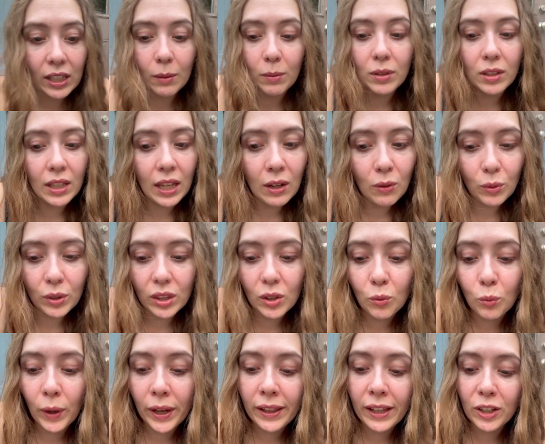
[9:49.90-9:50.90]
upset with the
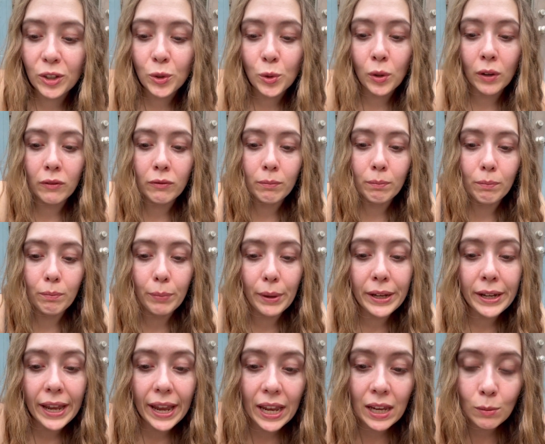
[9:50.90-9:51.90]
way that you have
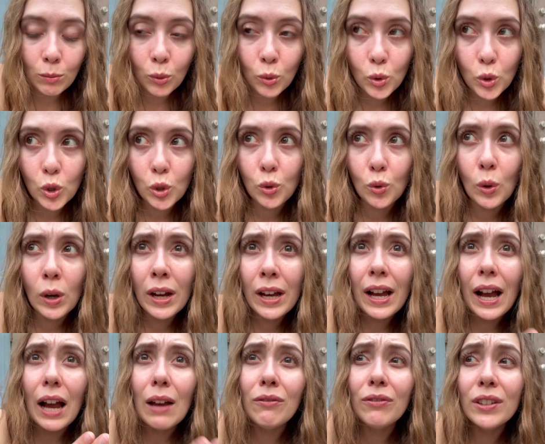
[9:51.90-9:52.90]
been able to.
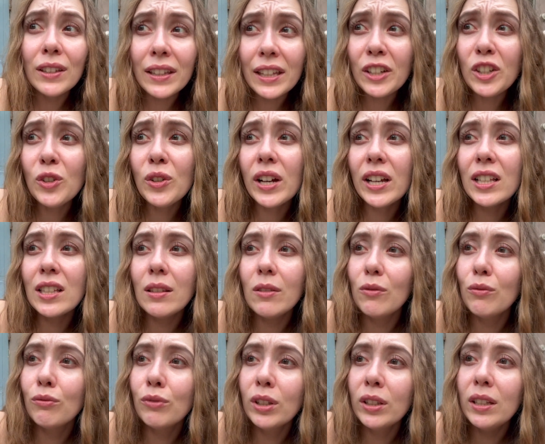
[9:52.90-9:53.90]
I'm feeling like you guys
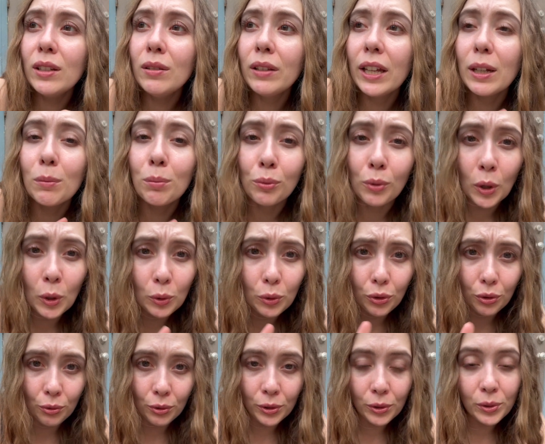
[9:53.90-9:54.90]
really like broke
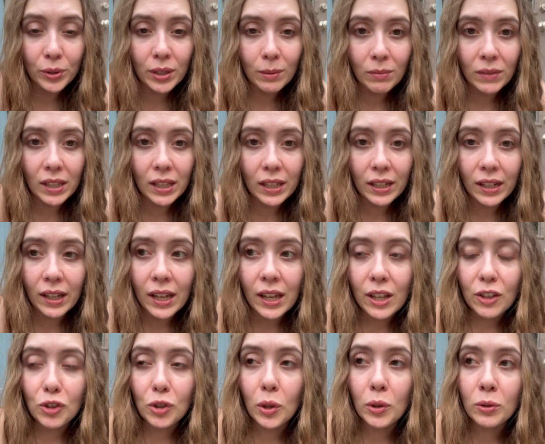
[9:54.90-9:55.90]
through something.
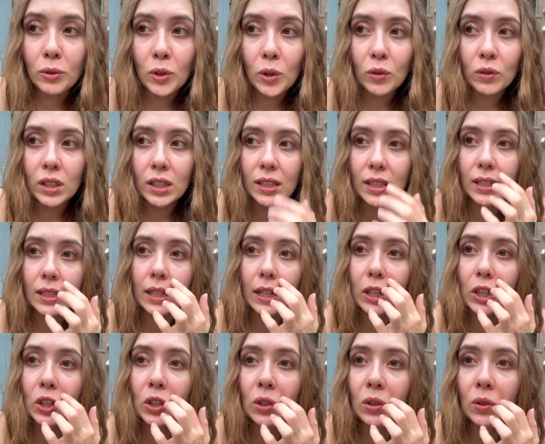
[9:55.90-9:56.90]
So I don't know if this is like
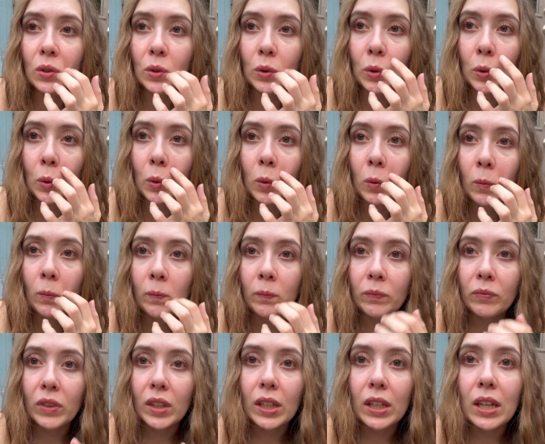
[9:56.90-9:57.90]
you
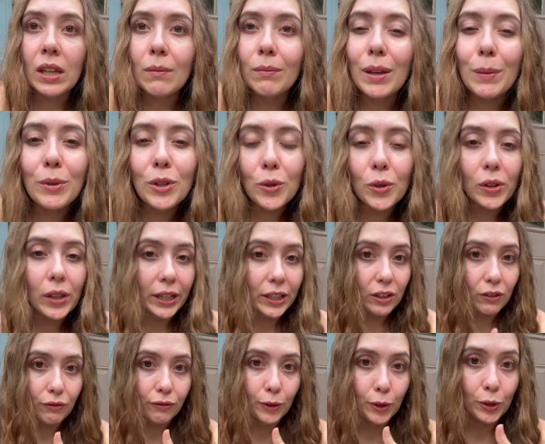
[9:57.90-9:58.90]
maybe you're like
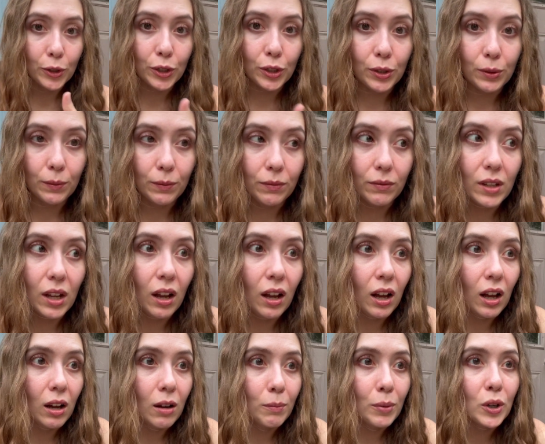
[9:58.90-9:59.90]
the first
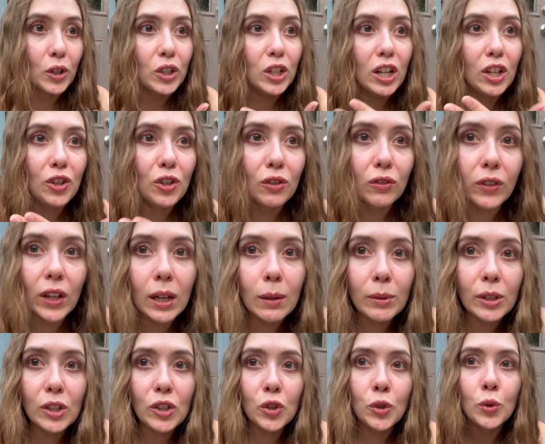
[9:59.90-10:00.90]
uh, person in your
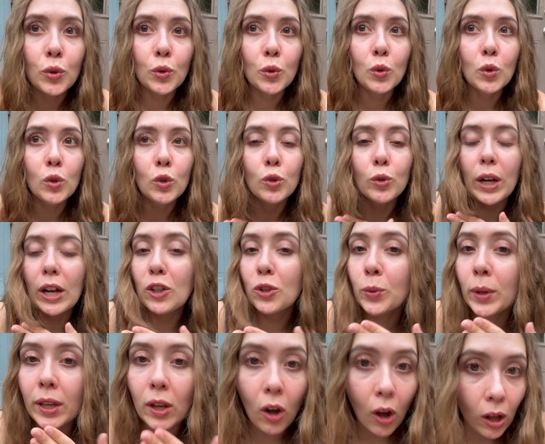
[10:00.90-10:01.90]
family to
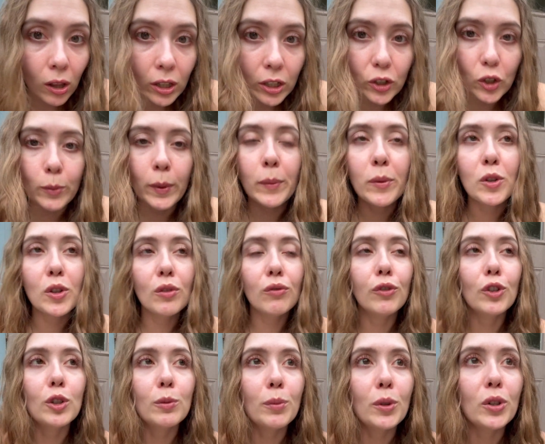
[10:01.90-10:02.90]
graduate college, or maybe you're the
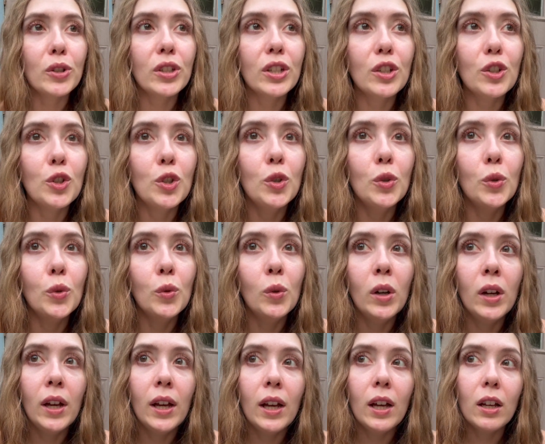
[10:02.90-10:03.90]
first person to
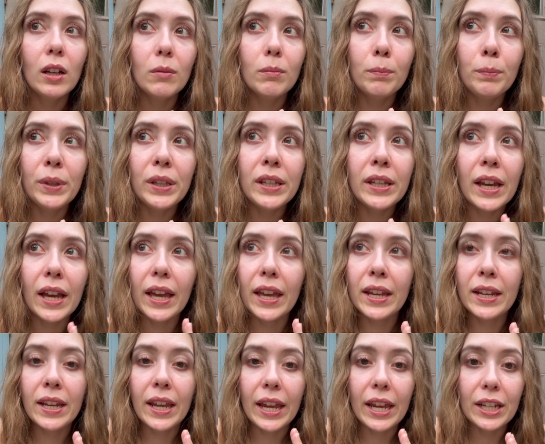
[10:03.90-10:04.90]
be
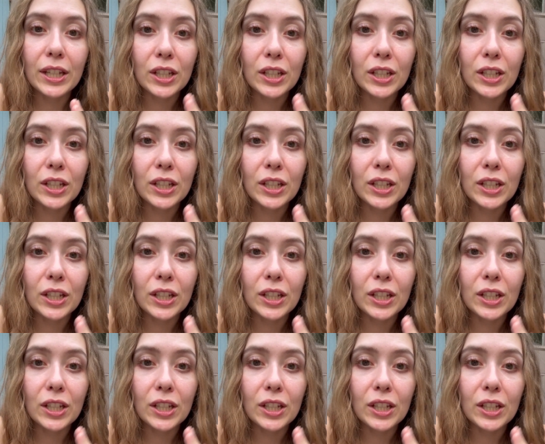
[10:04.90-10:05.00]
in a